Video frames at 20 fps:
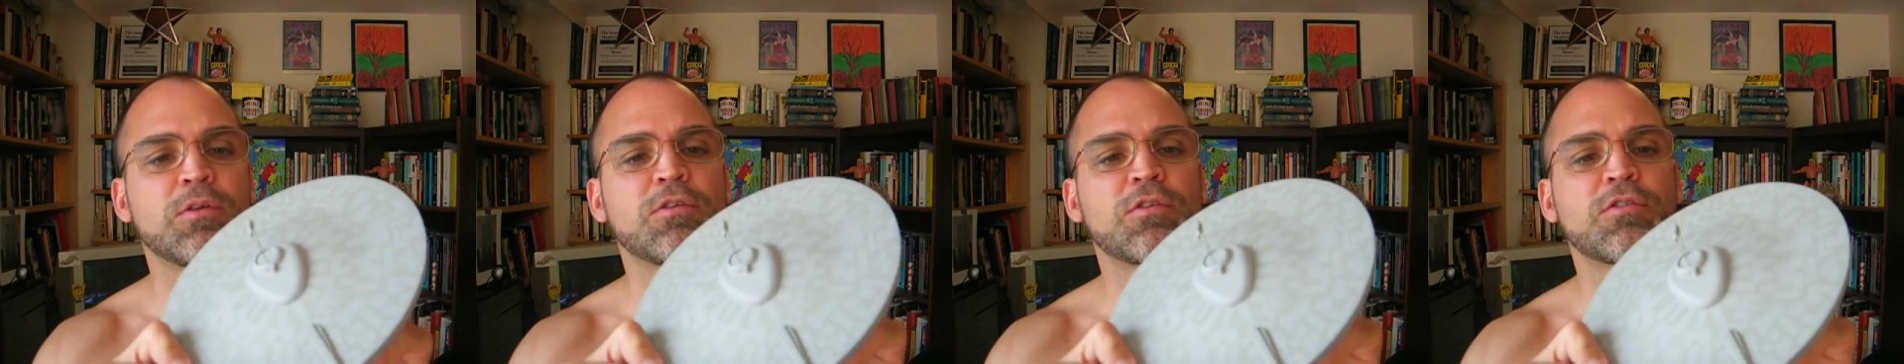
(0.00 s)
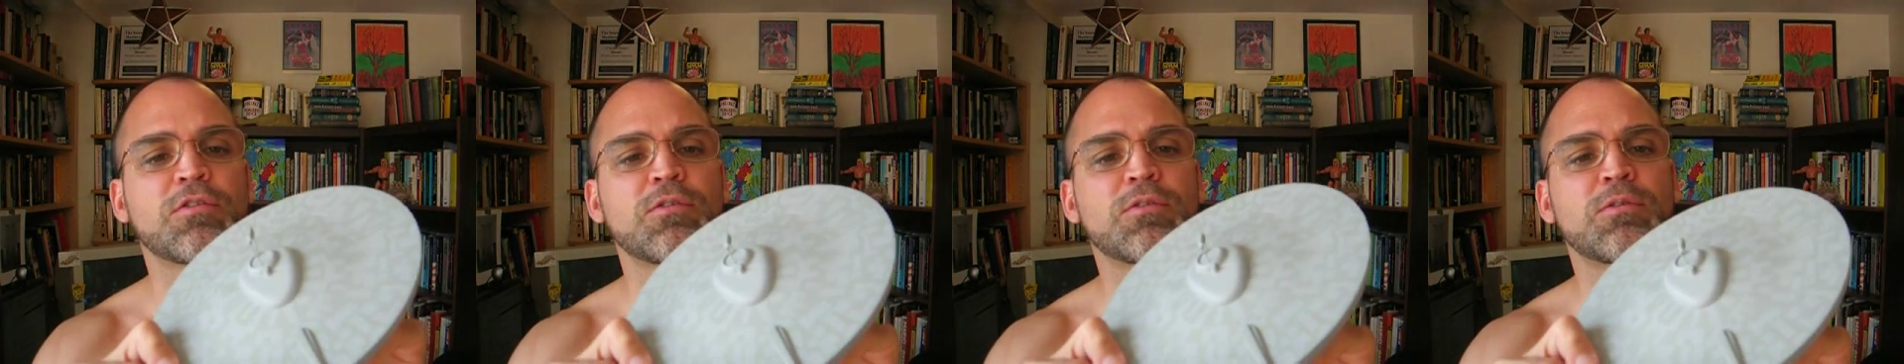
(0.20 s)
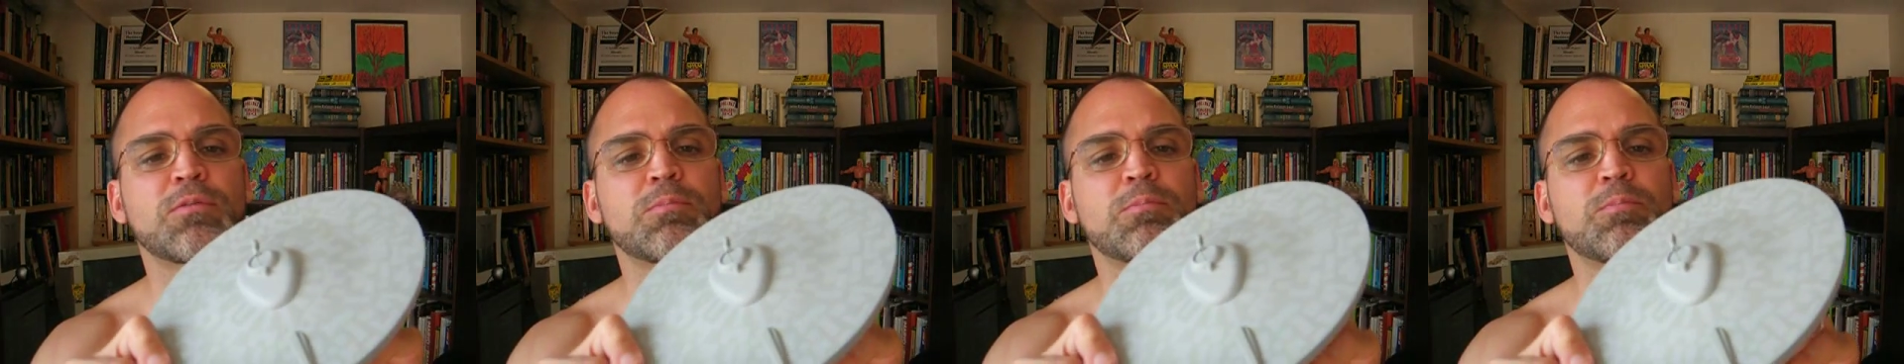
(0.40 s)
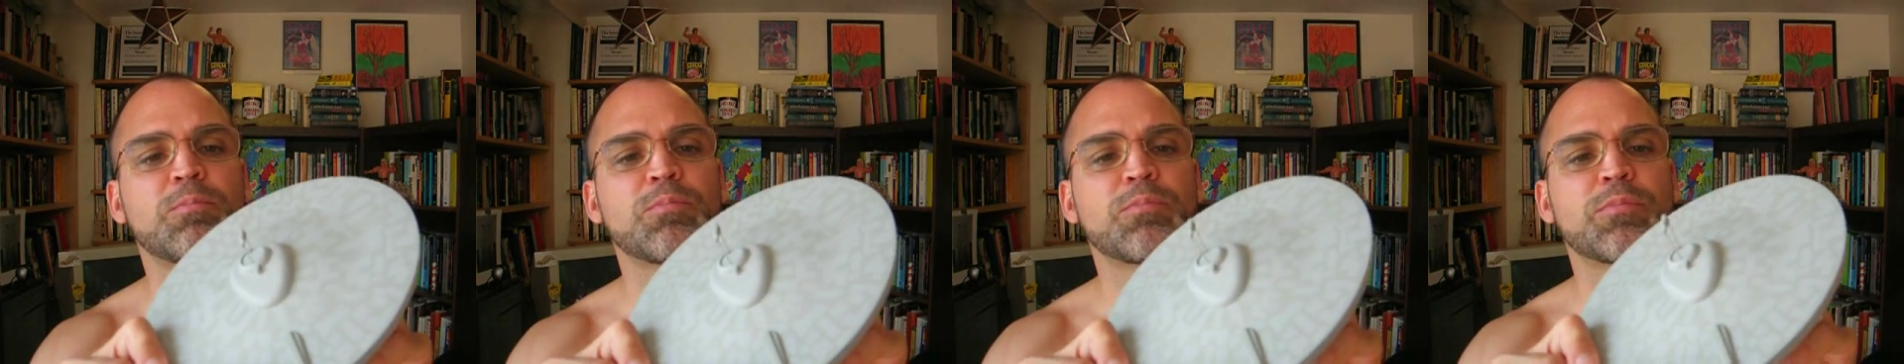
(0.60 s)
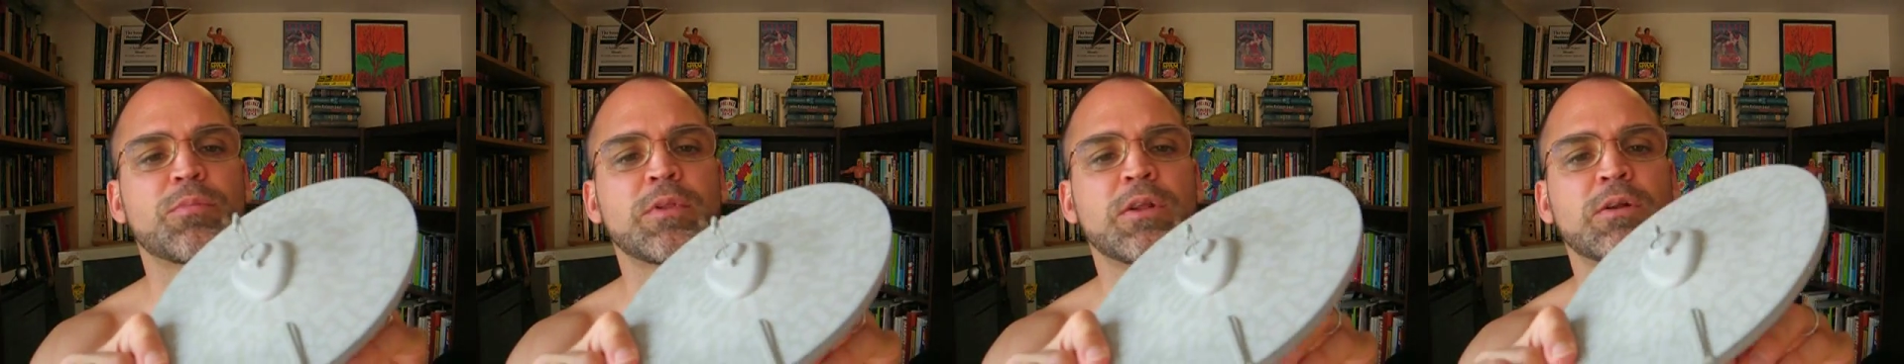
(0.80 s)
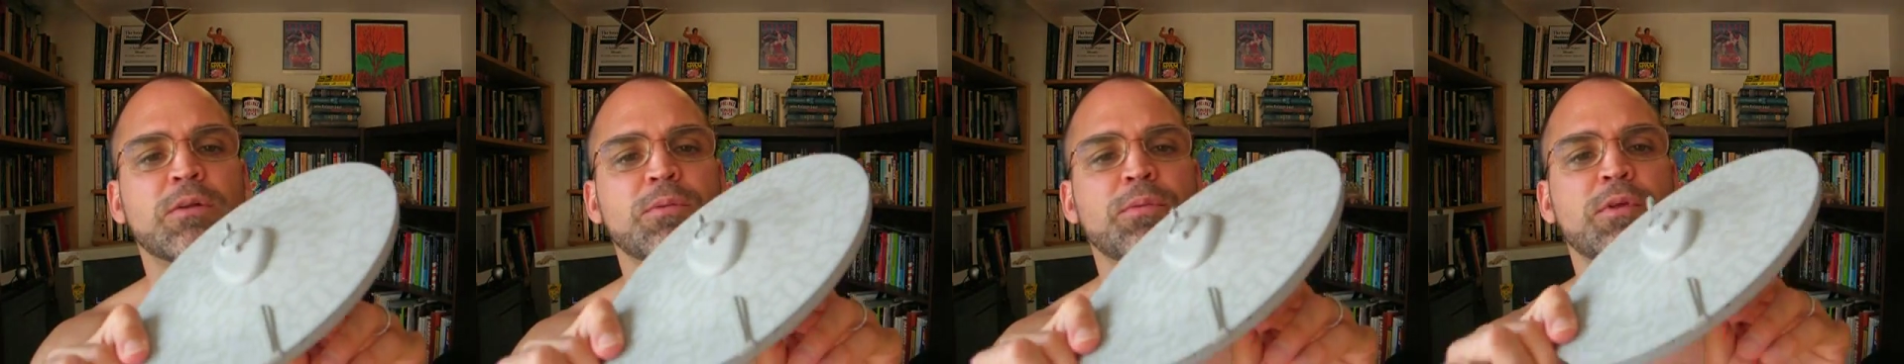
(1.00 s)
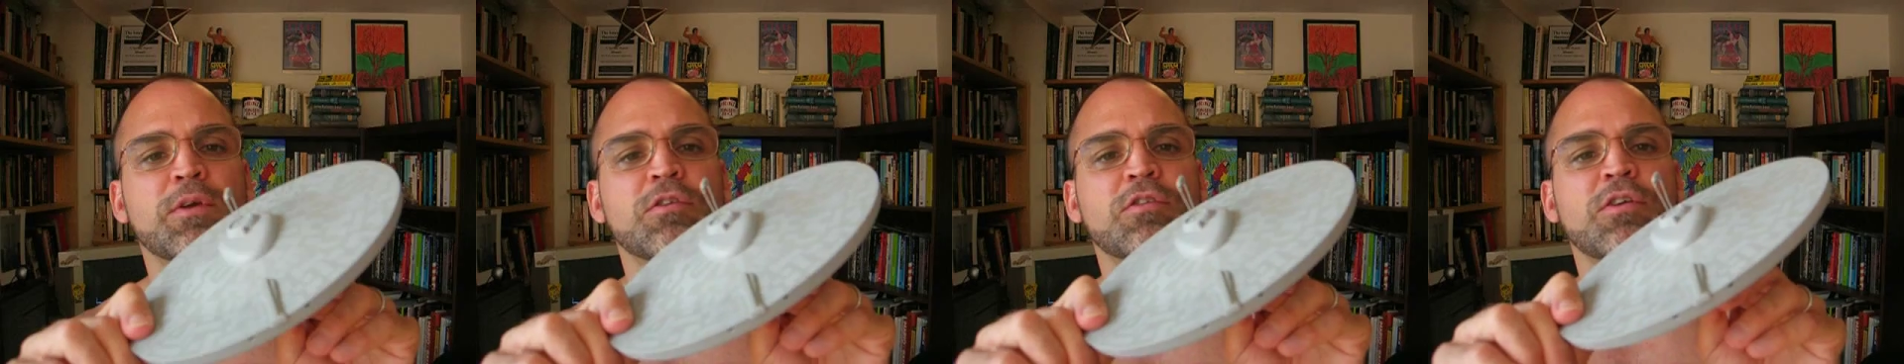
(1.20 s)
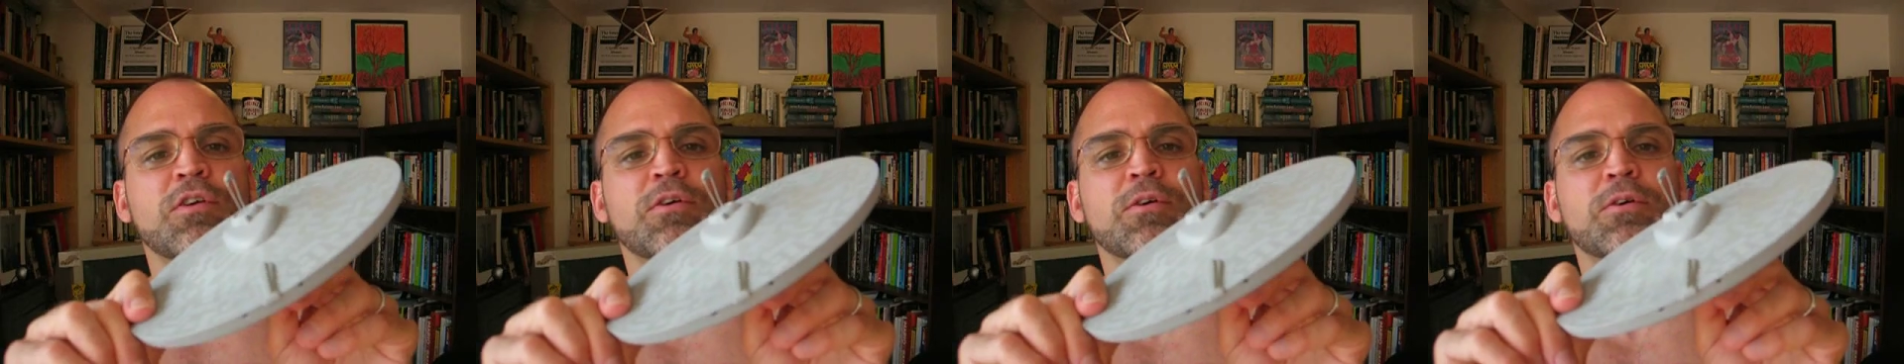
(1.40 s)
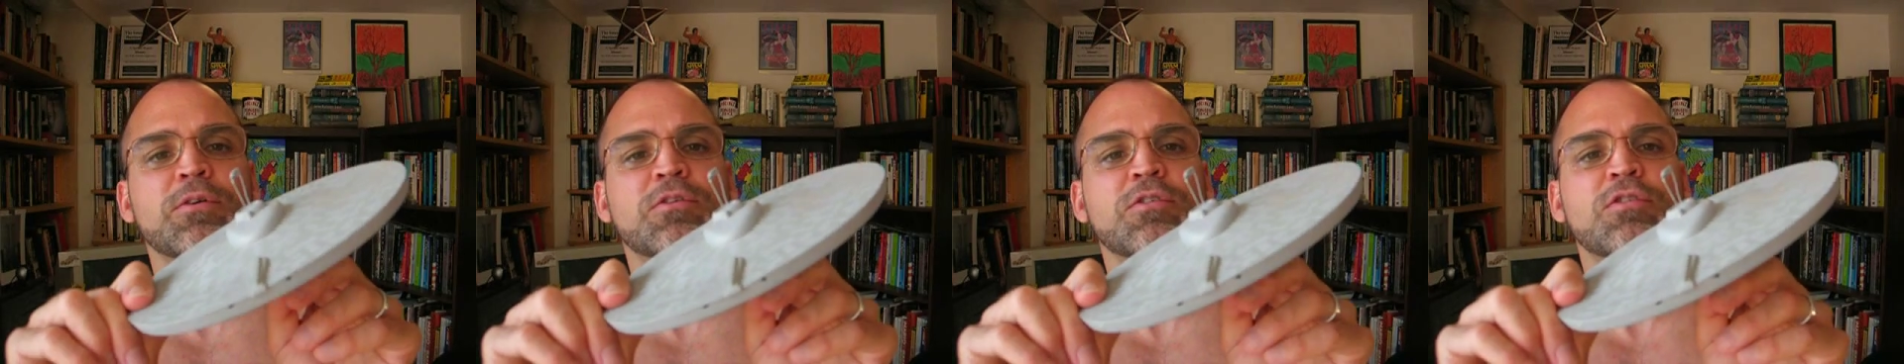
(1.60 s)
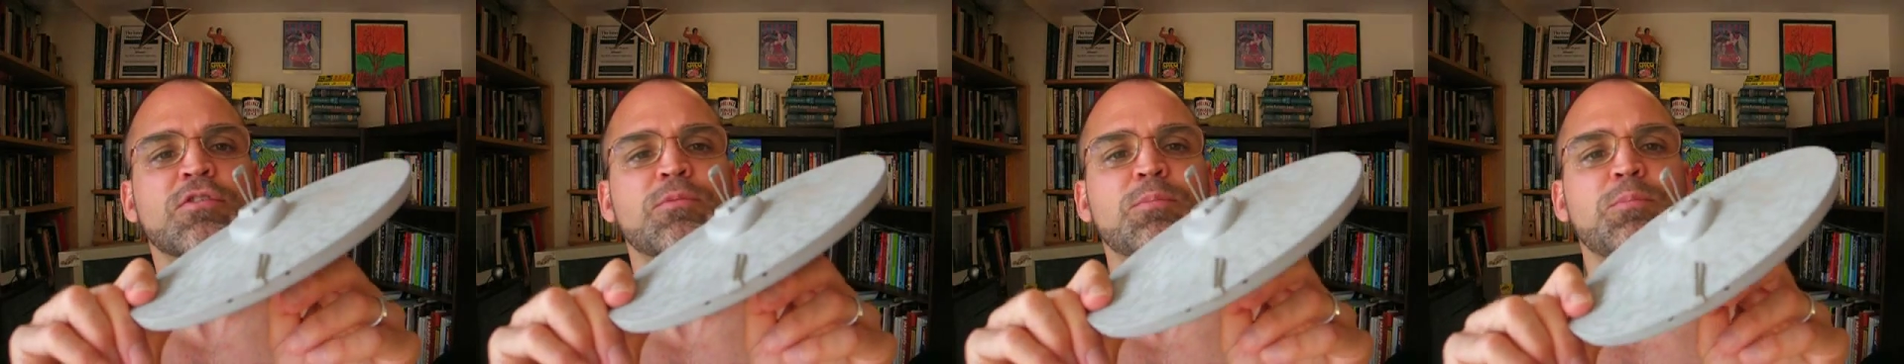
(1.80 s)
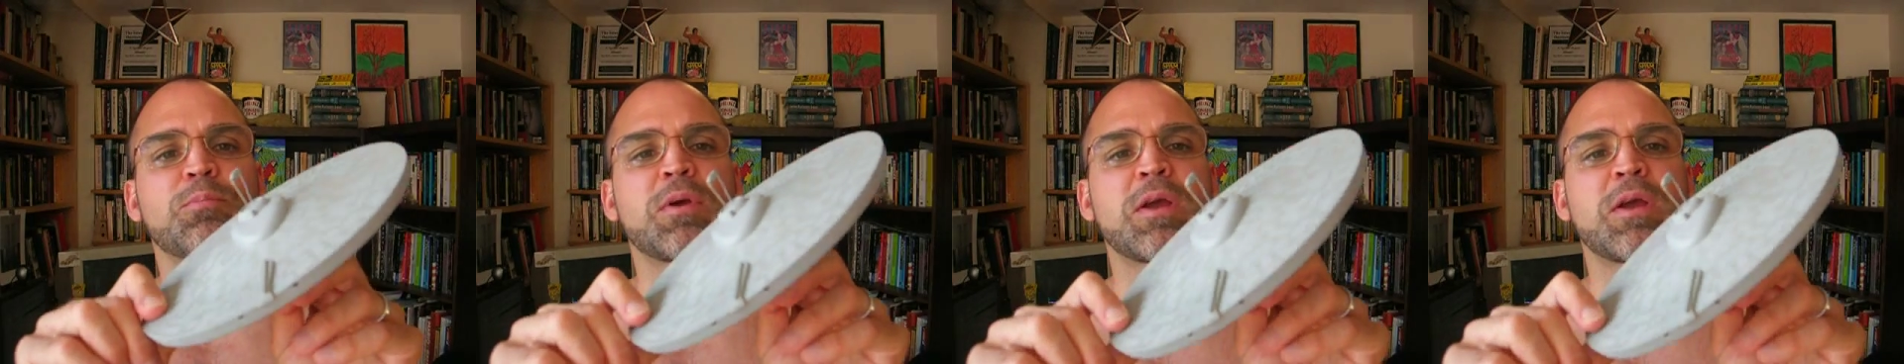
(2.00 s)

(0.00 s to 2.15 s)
These little things here are just